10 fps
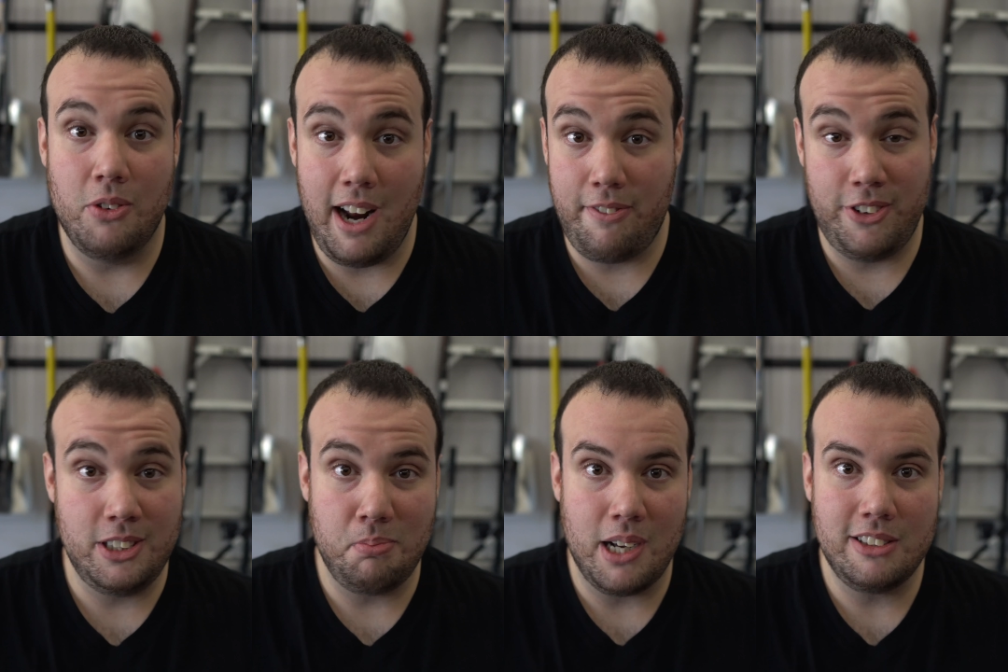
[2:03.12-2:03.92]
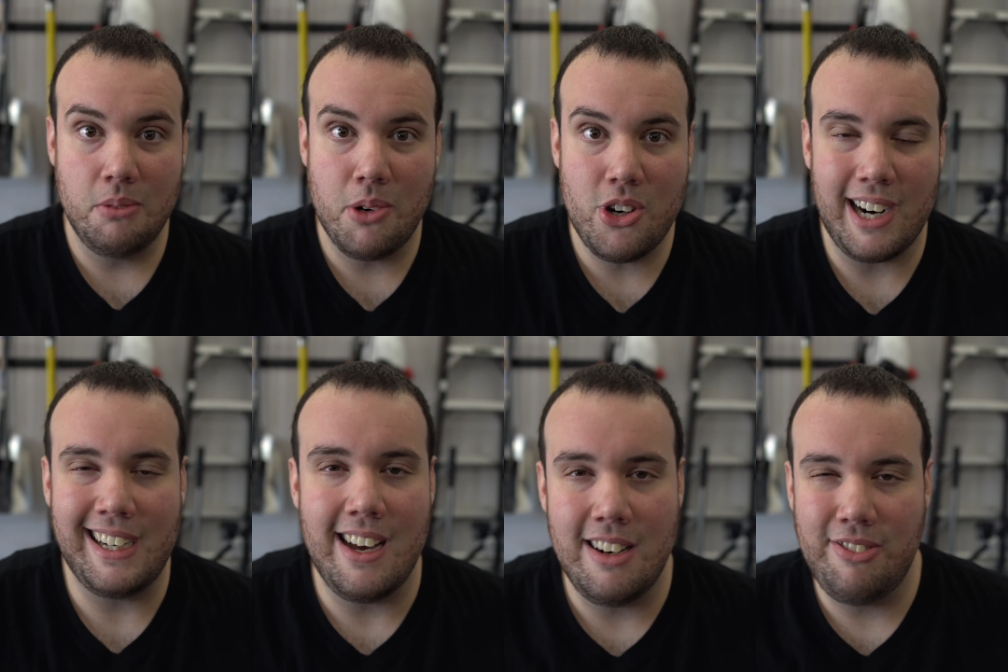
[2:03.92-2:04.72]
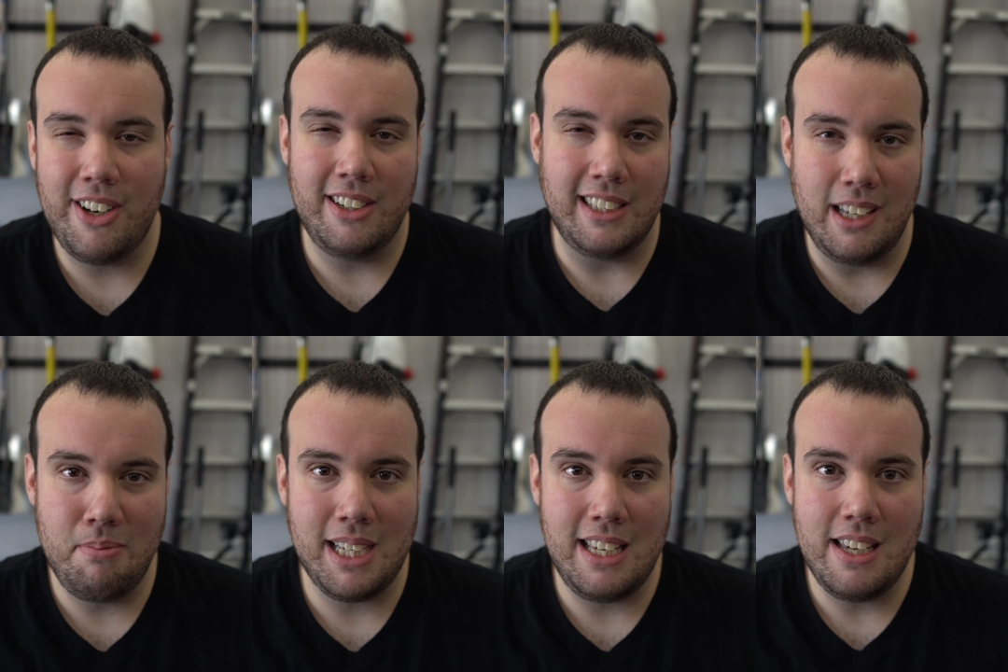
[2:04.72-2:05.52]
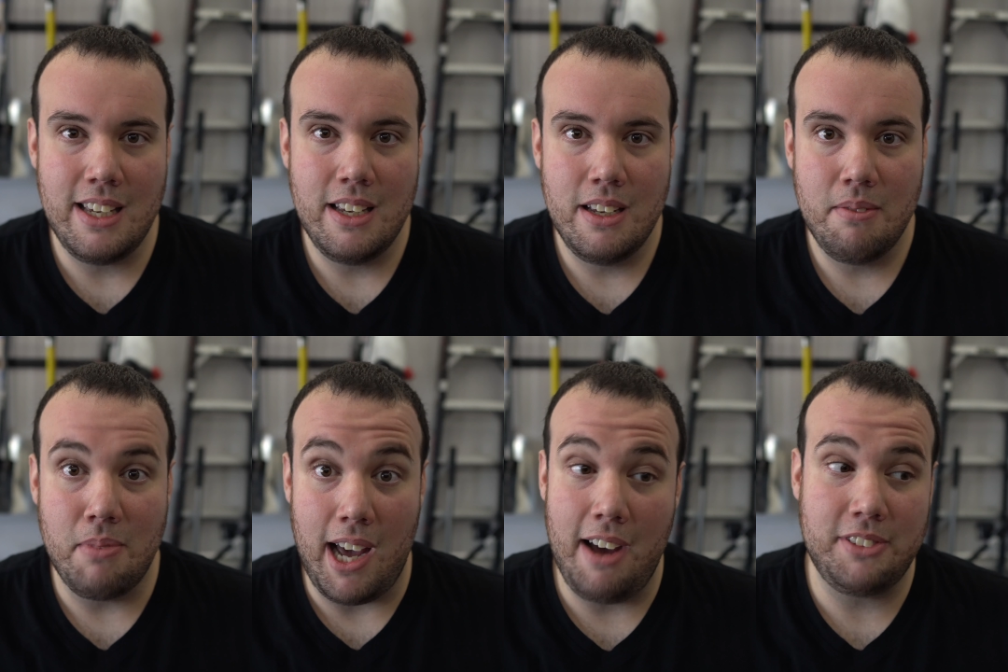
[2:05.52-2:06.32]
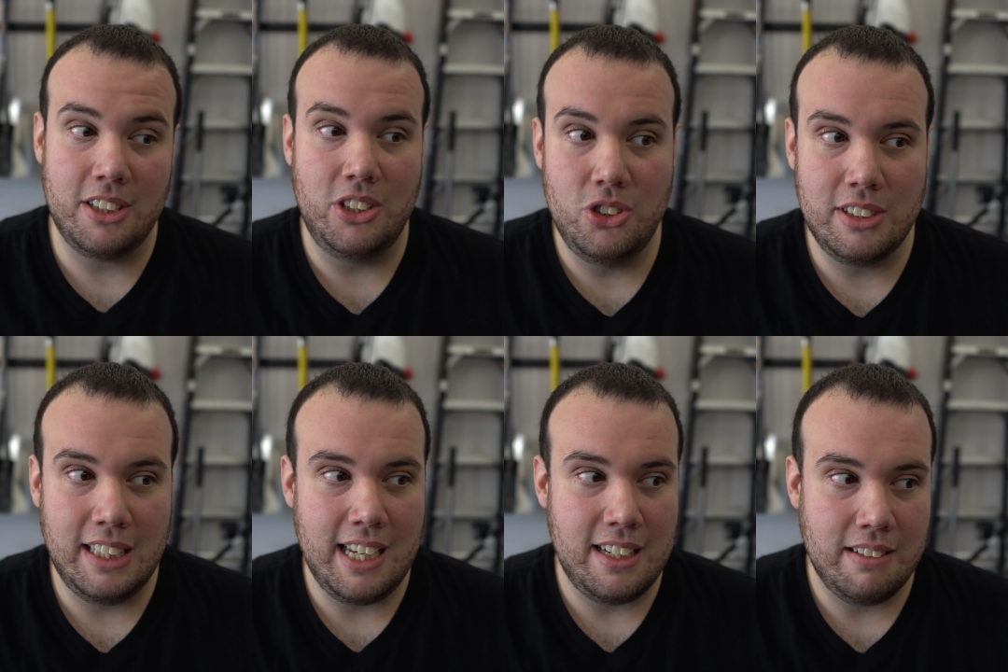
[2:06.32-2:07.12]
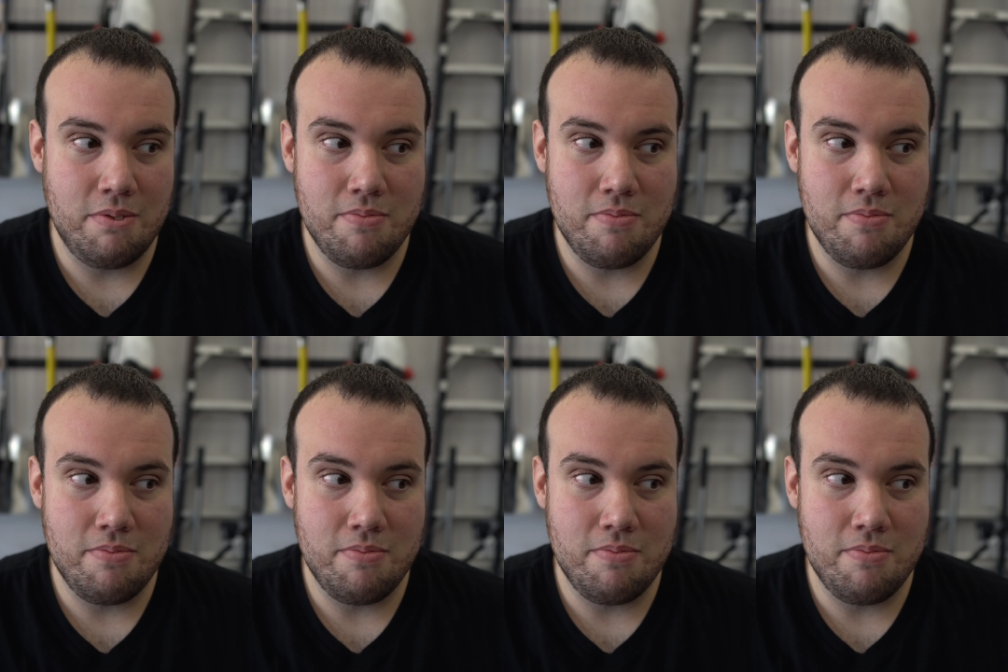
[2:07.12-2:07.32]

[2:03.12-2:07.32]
when I first bought the mower, I kind of found it gimmicky, but after using it,